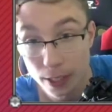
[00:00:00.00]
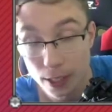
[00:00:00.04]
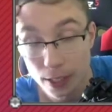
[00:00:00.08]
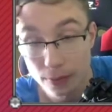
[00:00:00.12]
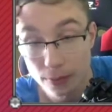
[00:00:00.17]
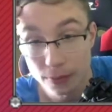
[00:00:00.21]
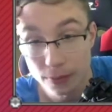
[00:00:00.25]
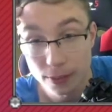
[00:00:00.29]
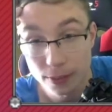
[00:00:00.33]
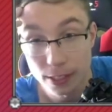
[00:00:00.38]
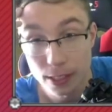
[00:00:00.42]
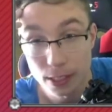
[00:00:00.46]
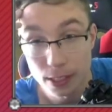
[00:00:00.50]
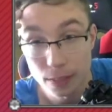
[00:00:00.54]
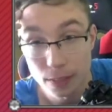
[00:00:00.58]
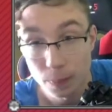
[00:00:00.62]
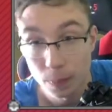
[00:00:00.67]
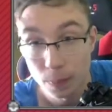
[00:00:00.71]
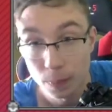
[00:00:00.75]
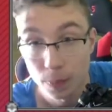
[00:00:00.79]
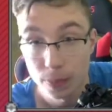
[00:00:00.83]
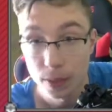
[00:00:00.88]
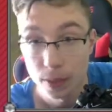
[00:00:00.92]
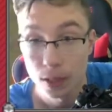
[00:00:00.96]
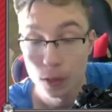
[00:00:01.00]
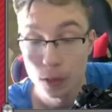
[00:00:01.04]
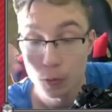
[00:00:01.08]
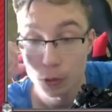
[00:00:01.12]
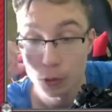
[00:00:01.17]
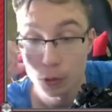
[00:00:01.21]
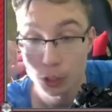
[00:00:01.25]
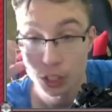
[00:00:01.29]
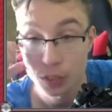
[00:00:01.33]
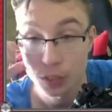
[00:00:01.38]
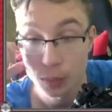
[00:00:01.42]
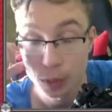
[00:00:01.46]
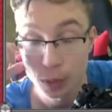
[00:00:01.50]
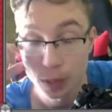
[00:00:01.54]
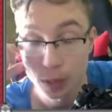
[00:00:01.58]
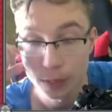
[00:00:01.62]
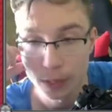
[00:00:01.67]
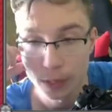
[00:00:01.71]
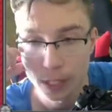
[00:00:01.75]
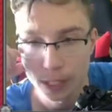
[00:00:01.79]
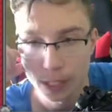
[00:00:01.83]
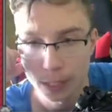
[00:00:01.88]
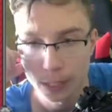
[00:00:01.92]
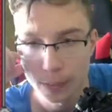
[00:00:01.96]
than if the Urshifu would
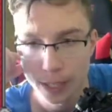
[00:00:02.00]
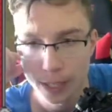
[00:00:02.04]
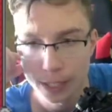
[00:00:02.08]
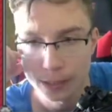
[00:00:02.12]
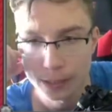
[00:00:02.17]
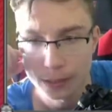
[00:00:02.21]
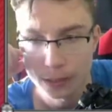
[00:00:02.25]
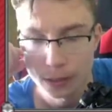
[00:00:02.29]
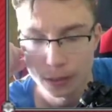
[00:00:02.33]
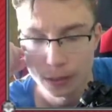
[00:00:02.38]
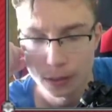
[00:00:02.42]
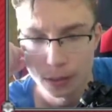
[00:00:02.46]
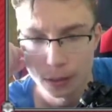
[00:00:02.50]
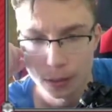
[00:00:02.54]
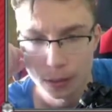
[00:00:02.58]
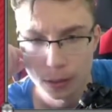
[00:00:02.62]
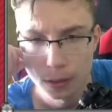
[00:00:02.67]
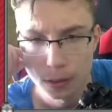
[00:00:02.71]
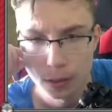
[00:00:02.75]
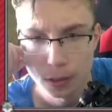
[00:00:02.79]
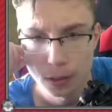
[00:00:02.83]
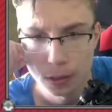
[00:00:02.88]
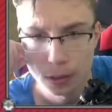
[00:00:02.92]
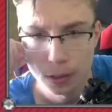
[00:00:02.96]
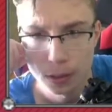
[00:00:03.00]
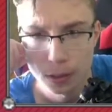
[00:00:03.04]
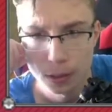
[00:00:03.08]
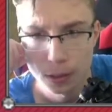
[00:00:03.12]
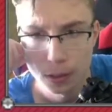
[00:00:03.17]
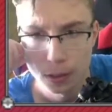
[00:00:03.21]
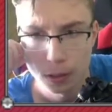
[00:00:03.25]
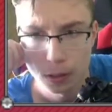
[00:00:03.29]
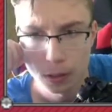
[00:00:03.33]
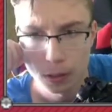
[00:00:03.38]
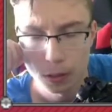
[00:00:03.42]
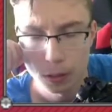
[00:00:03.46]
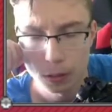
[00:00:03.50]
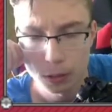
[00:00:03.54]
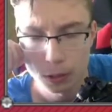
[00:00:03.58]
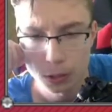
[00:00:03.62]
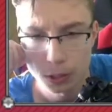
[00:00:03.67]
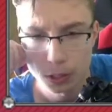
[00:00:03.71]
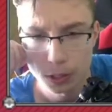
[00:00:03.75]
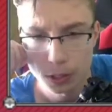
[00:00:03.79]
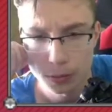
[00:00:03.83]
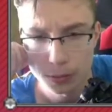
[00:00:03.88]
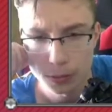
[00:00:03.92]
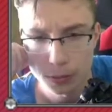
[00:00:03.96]
have Dynamaxed.
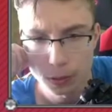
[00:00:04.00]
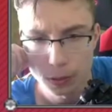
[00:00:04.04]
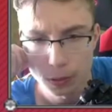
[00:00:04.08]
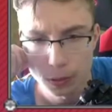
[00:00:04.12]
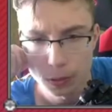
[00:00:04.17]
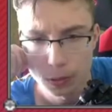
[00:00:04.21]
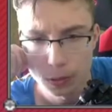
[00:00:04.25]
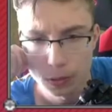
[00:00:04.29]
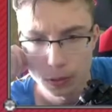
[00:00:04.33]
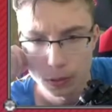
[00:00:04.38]
Urshifu.